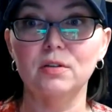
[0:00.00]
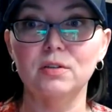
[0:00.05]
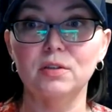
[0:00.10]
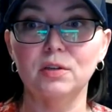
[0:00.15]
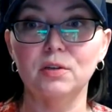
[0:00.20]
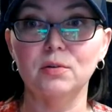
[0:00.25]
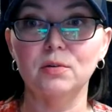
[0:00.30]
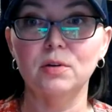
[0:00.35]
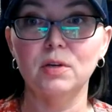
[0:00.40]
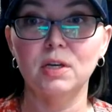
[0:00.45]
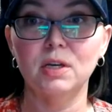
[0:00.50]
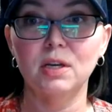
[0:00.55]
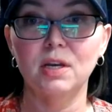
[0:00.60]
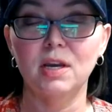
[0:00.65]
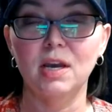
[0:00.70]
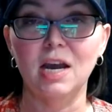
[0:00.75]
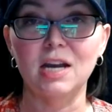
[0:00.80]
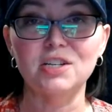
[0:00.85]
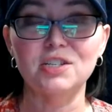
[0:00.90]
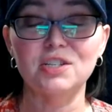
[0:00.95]
So
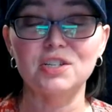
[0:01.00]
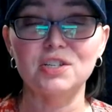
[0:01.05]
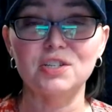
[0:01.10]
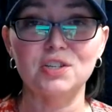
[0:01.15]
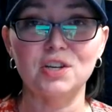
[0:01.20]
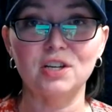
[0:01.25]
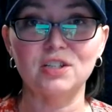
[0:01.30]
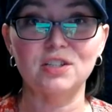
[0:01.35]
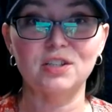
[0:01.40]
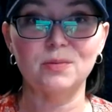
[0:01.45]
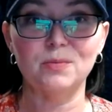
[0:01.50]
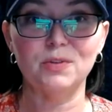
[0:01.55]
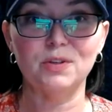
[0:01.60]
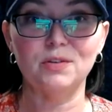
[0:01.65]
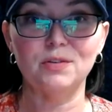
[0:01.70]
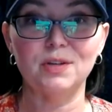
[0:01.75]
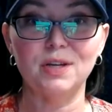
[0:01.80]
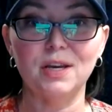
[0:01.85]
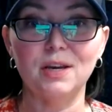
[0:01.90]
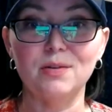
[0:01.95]
I actually just talked to them the other
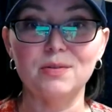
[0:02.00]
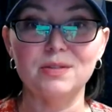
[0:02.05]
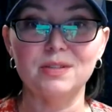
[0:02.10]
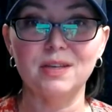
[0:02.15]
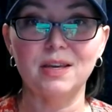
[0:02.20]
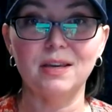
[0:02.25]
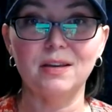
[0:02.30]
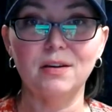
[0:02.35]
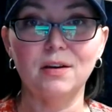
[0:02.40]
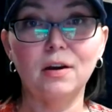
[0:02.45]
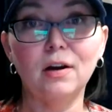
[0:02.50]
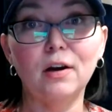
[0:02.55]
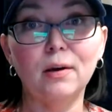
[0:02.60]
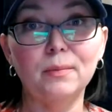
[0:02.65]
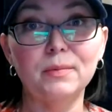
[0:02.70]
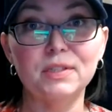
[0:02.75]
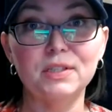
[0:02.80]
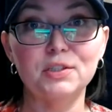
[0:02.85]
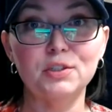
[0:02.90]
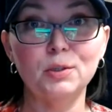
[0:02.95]
day. I was like,
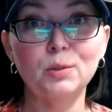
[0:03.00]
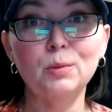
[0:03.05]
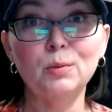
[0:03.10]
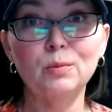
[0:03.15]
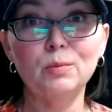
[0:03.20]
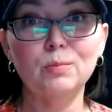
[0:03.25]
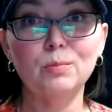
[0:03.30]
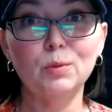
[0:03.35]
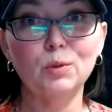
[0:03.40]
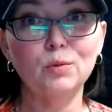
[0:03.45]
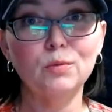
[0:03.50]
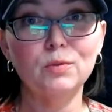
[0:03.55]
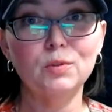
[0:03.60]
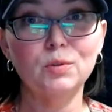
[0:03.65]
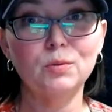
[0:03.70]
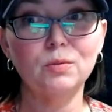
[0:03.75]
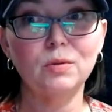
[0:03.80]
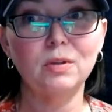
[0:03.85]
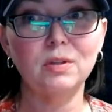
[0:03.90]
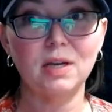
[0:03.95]
did you move
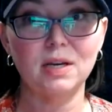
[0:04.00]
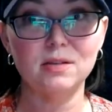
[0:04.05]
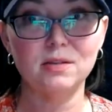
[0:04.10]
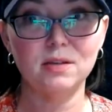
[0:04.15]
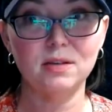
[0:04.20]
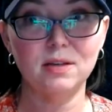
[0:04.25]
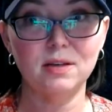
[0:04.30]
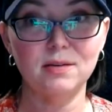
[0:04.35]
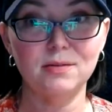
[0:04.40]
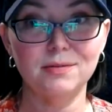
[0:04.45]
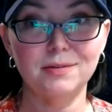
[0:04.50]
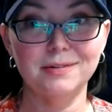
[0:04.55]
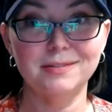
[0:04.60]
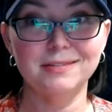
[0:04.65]
to Alaska now?